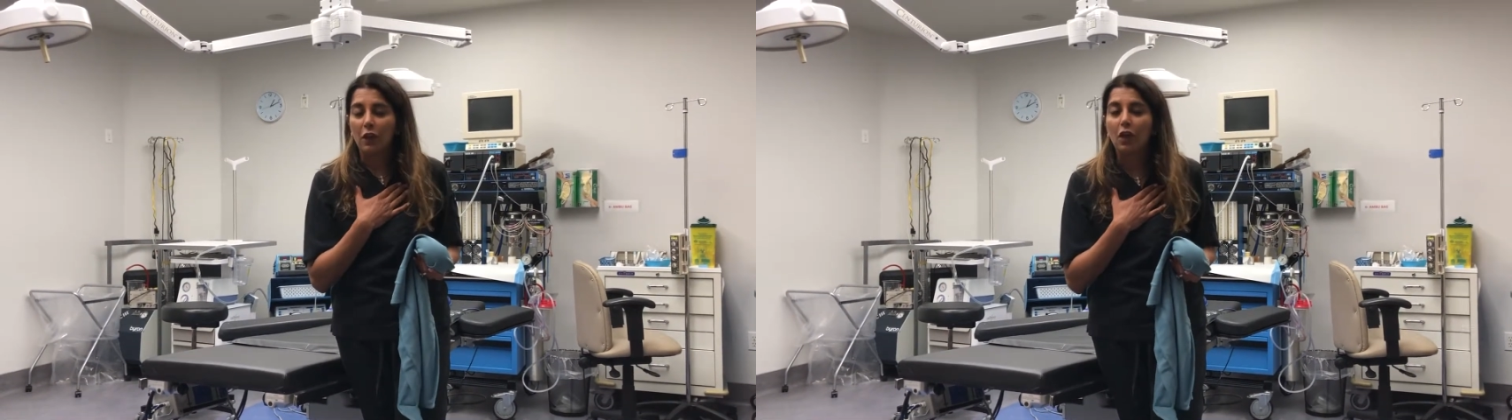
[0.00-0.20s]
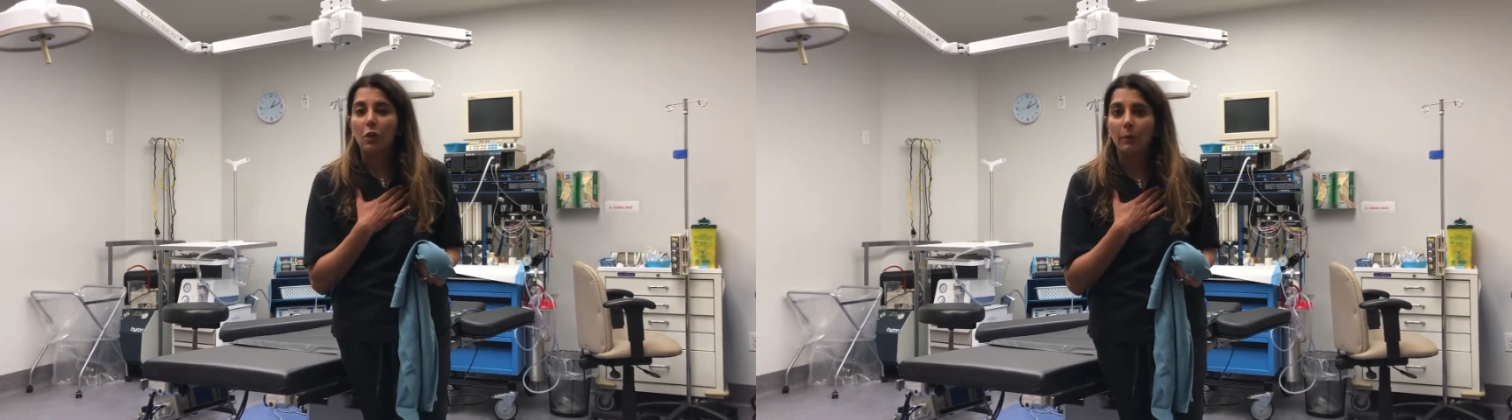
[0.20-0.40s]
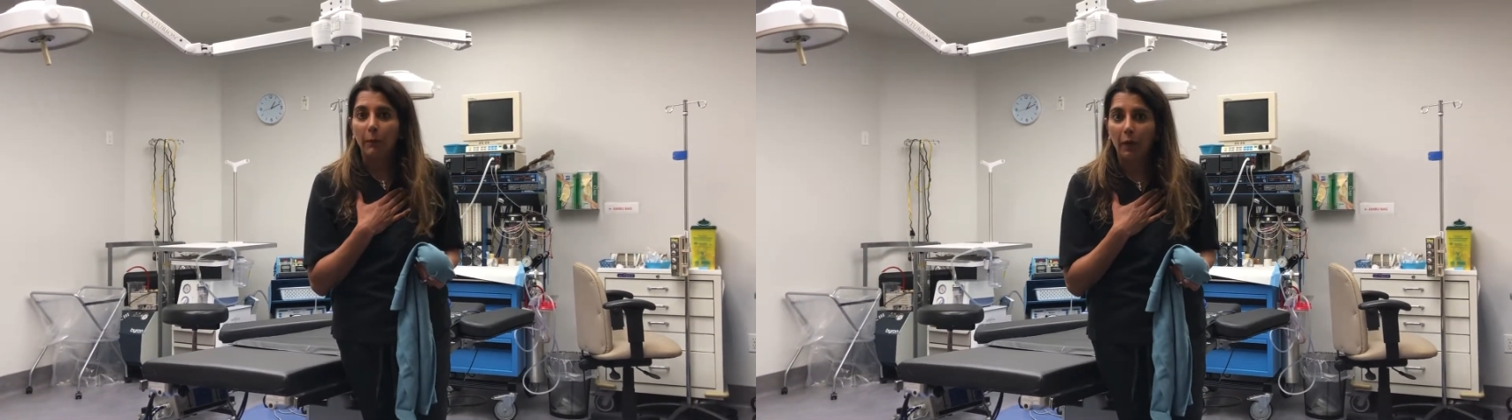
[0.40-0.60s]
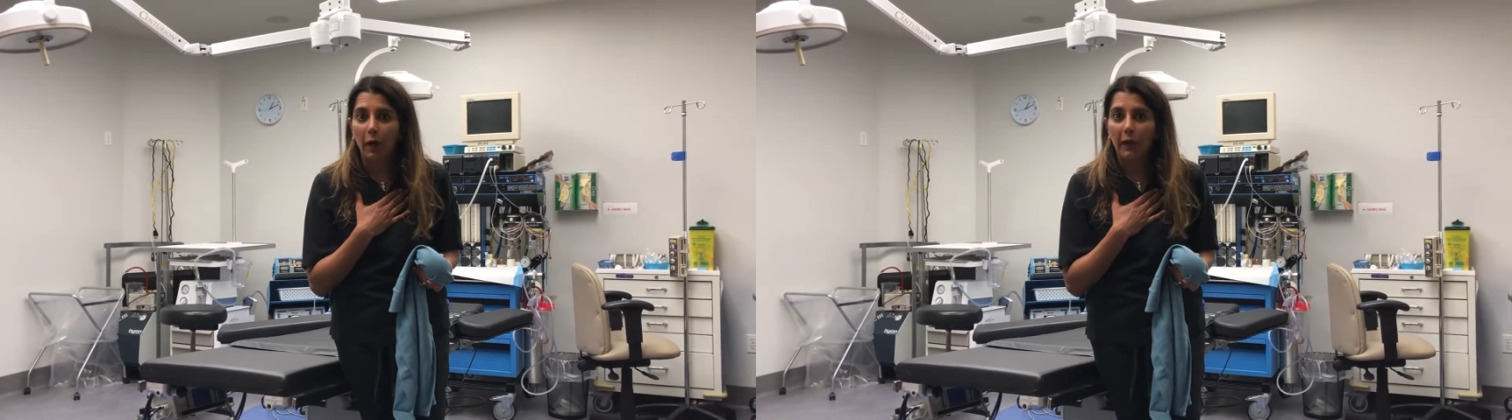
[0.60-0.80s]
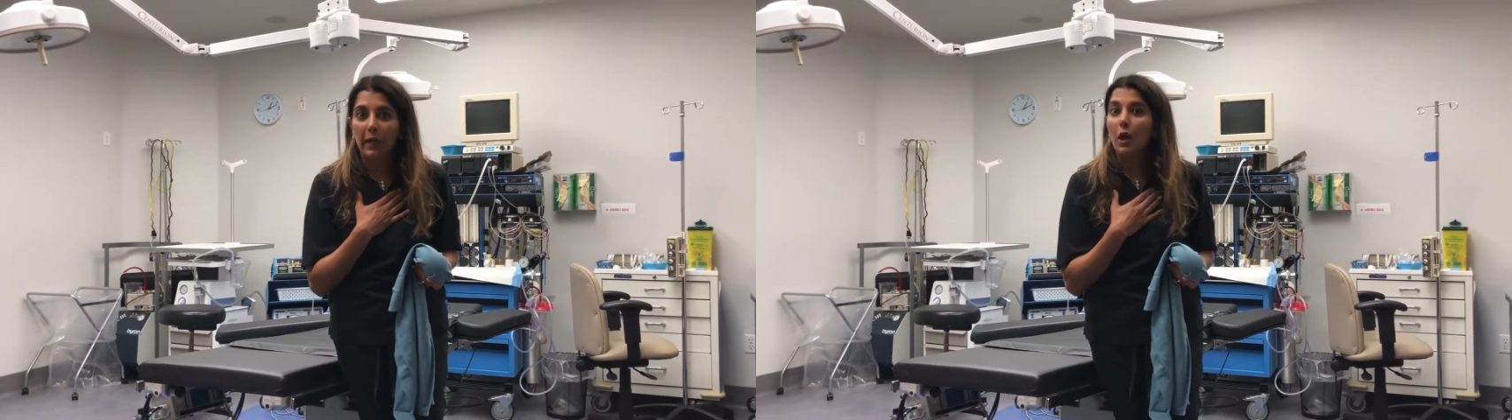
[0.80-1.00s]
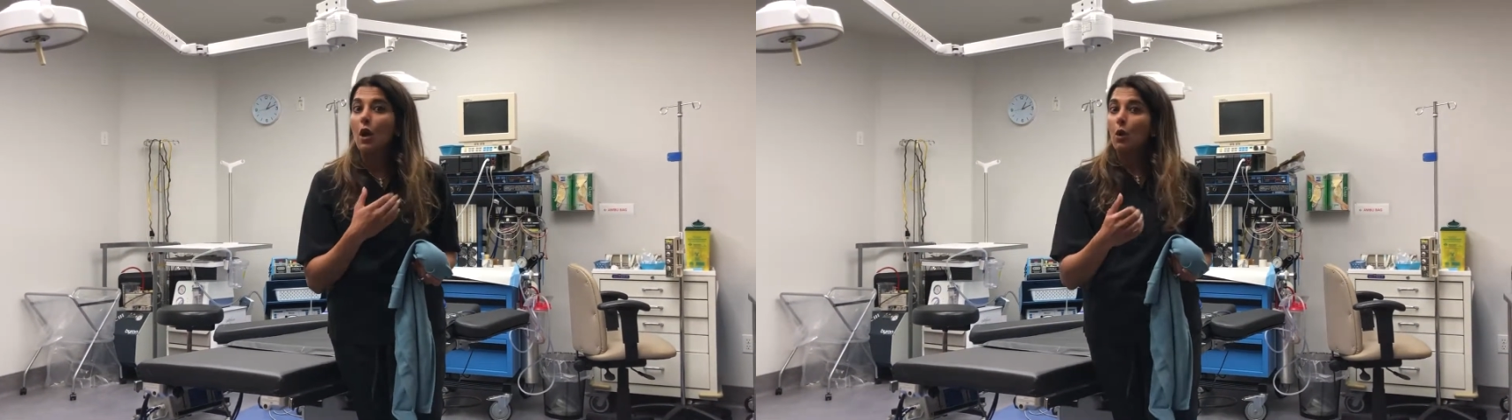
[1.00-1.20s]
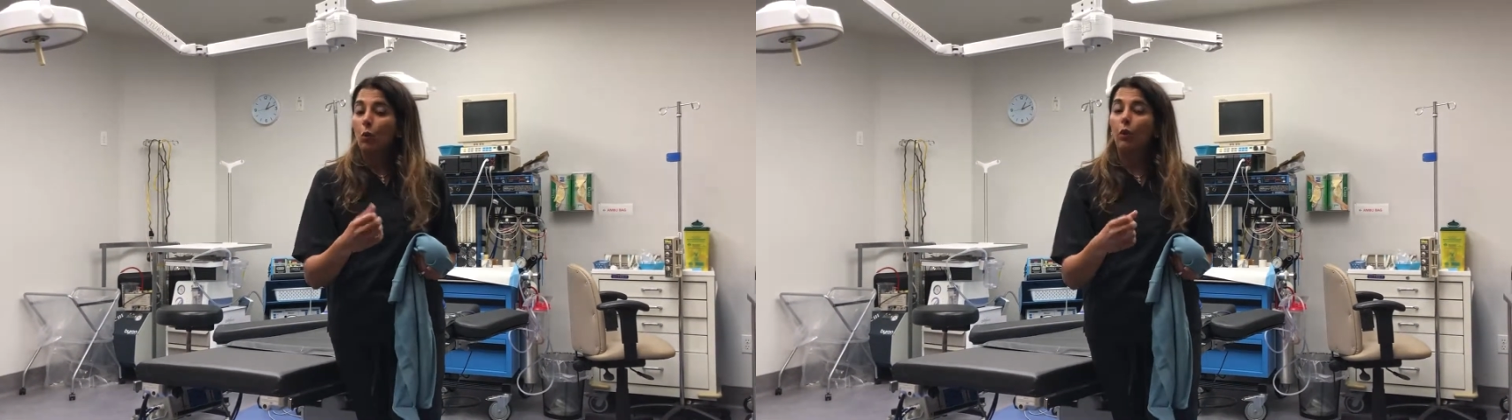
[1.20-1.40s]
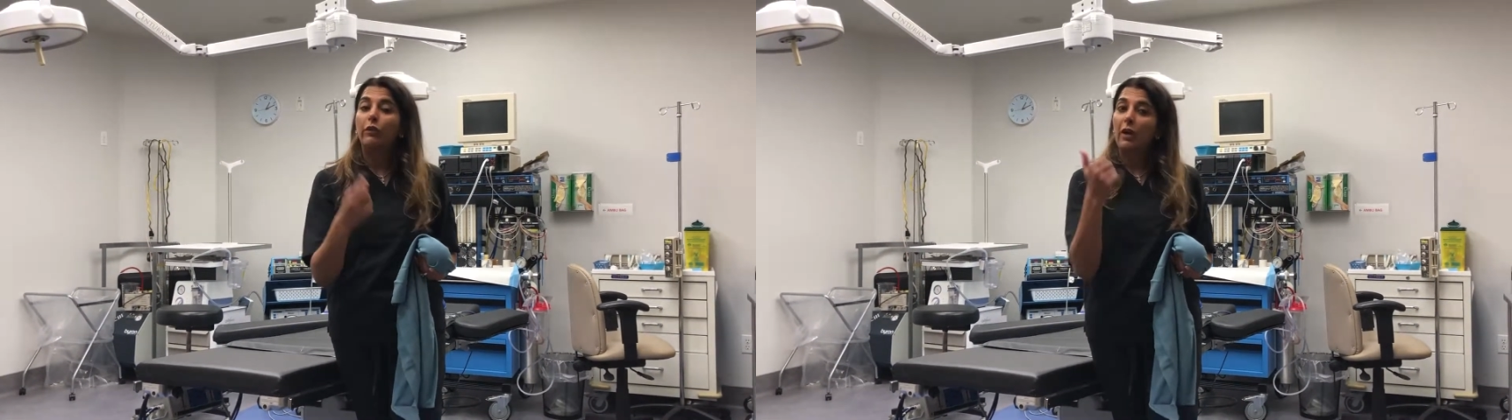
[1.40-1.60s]
in the human body,
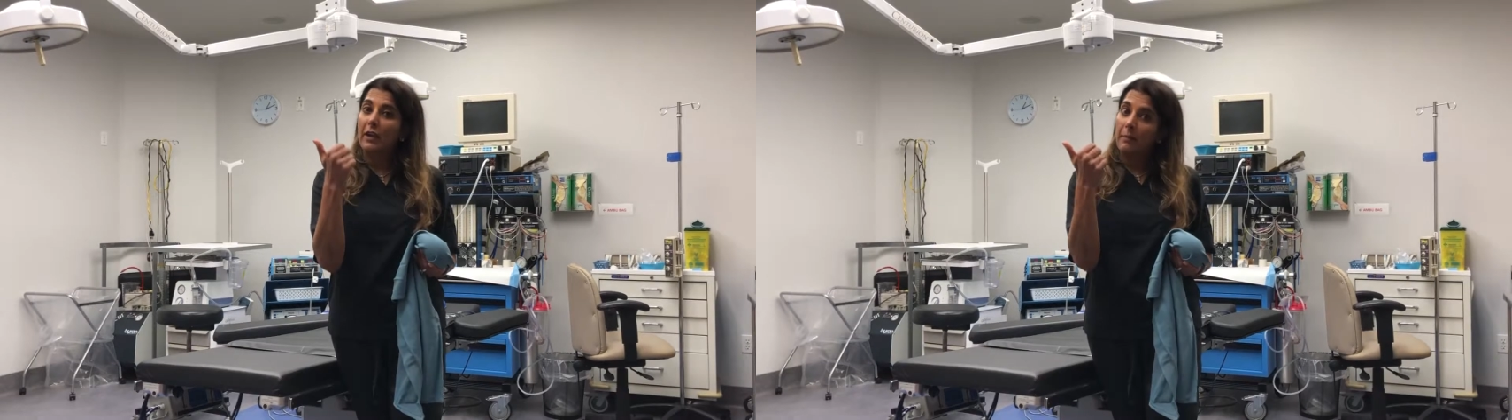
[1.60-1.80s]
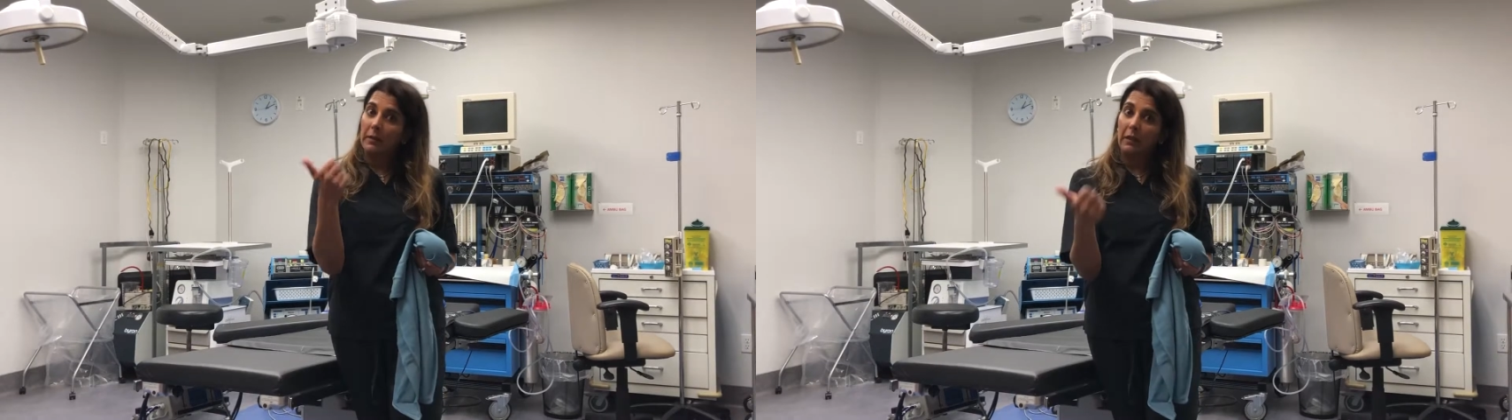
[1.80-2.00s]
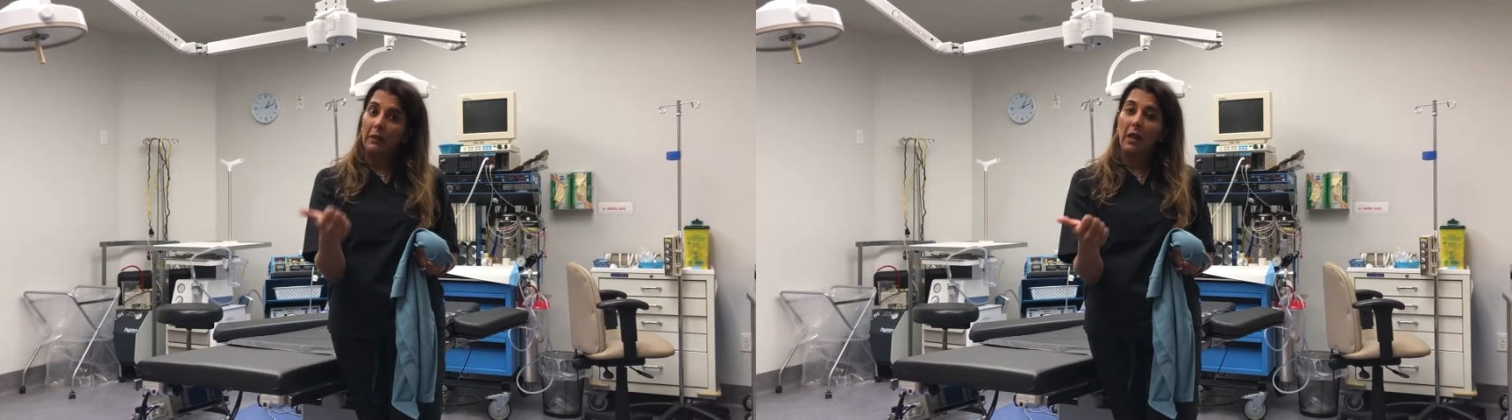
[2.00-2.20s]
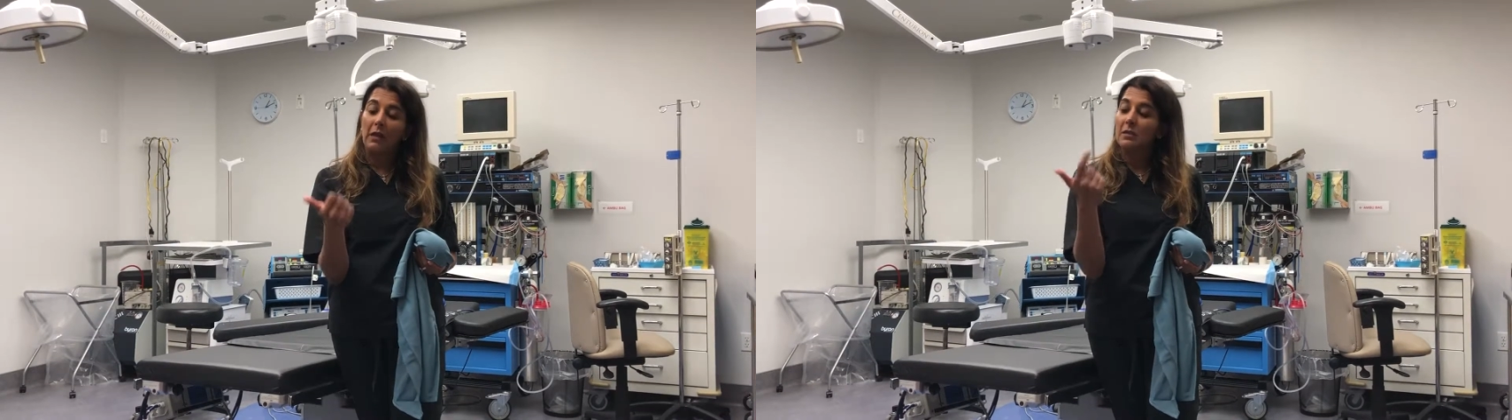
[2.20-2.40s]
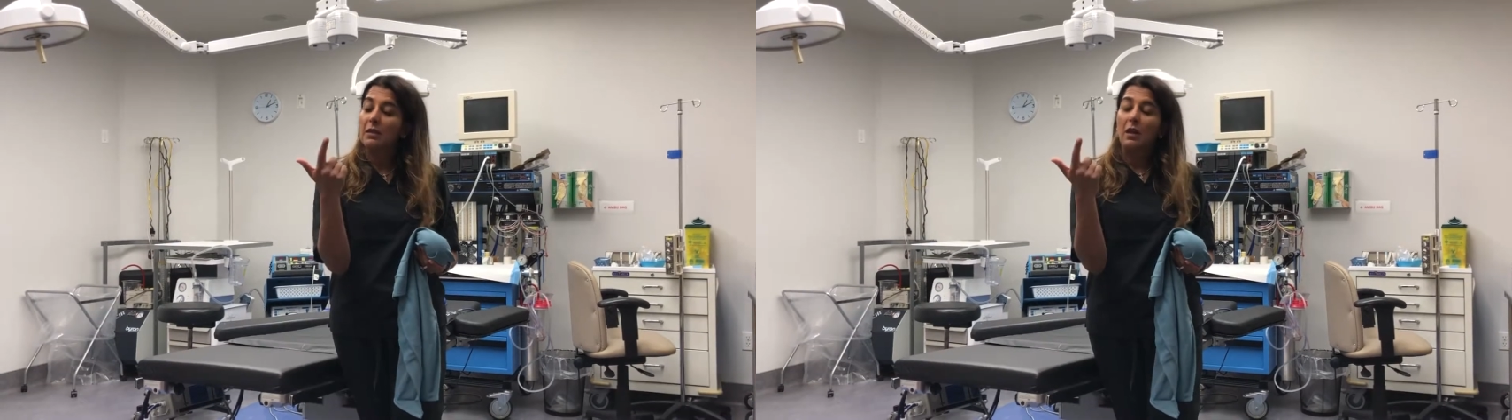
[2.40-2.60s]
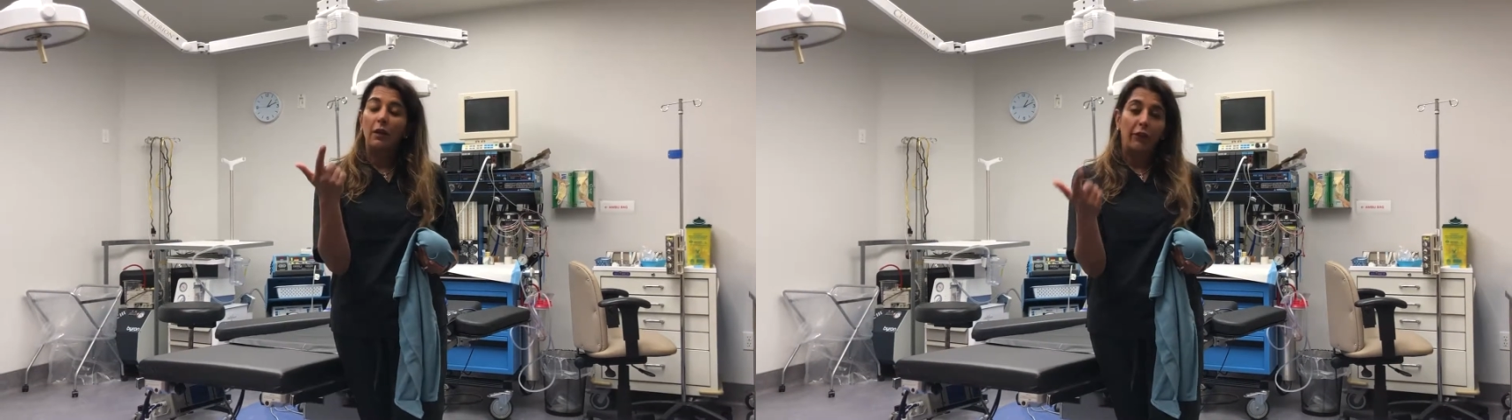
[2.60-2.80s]
we're talking about the lungs,